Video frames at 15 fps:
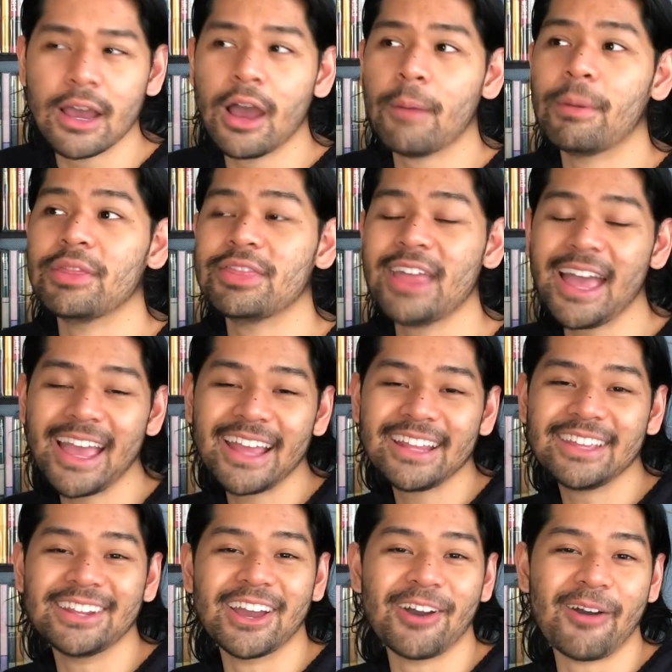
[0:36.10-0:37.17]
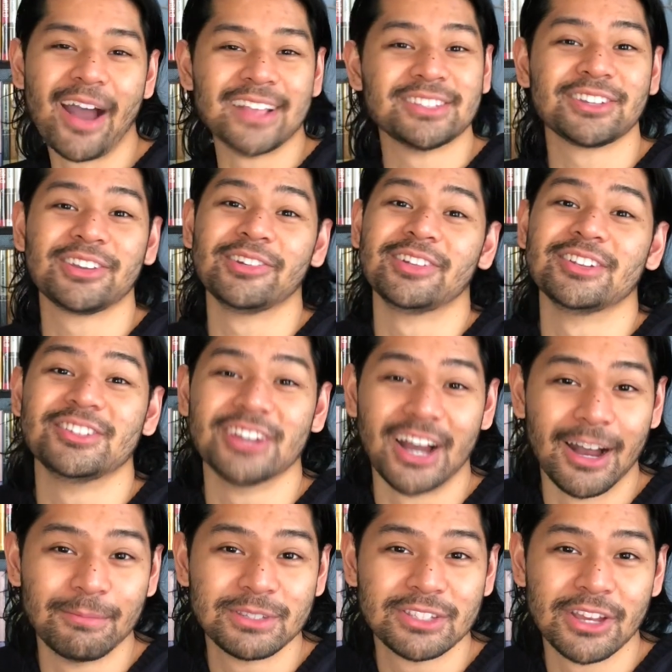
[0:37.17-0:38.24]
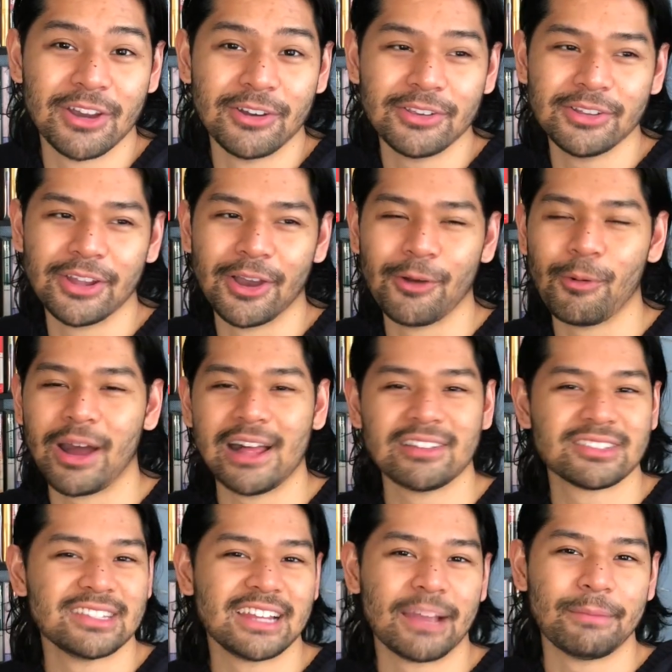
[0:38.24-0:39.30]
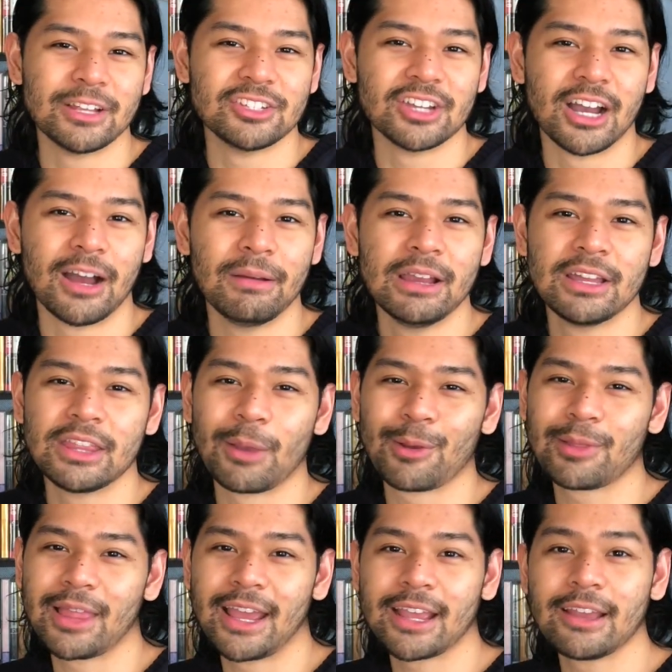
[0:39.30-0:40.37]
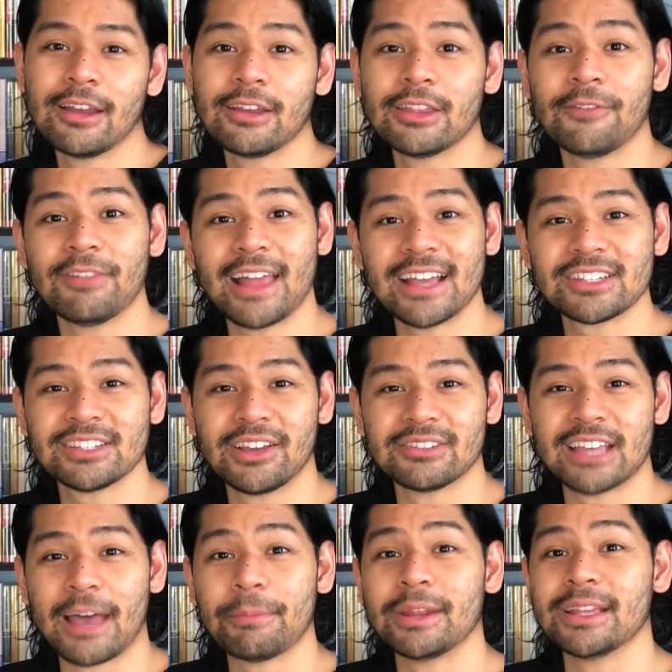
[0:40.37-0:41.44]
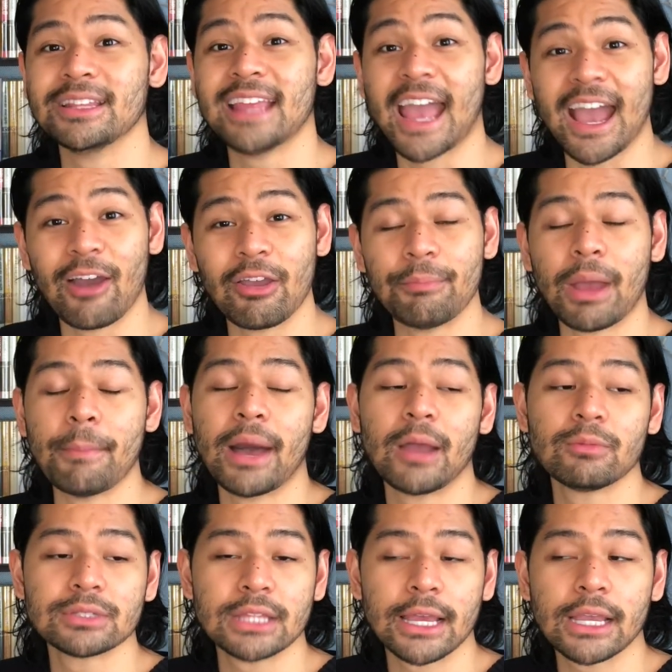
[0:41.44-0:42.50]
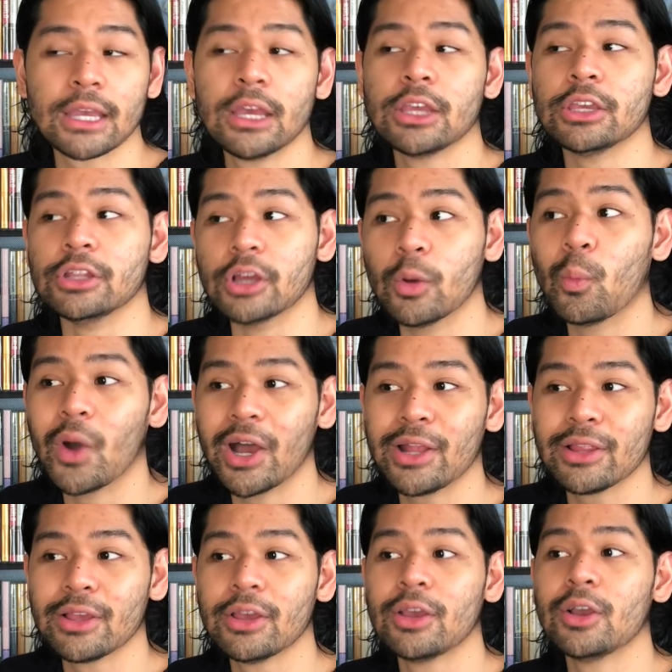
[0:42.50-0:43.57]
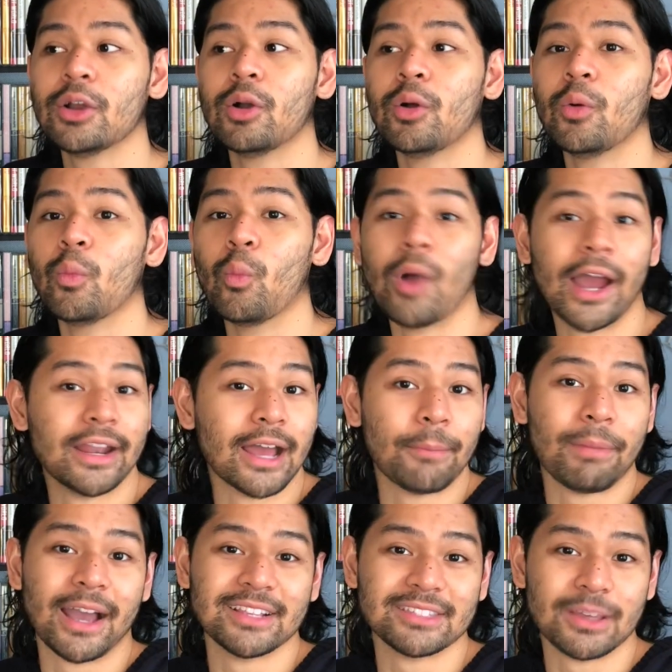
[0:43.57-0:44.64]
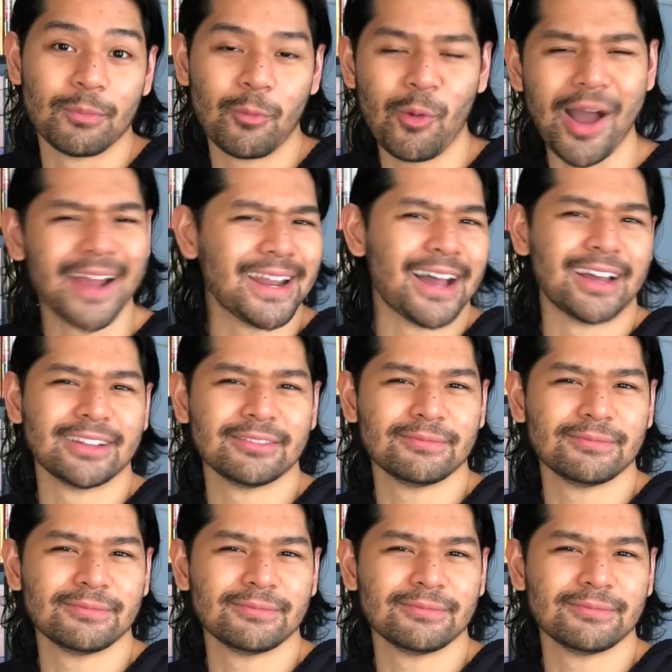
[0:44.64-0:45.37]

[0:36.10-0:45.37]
But then, you know, I secured a job. So, you know, while I was sitting at my job, they were like, the flash sale is happening now. And my mind was like, you know what? Why not buy some? Why not?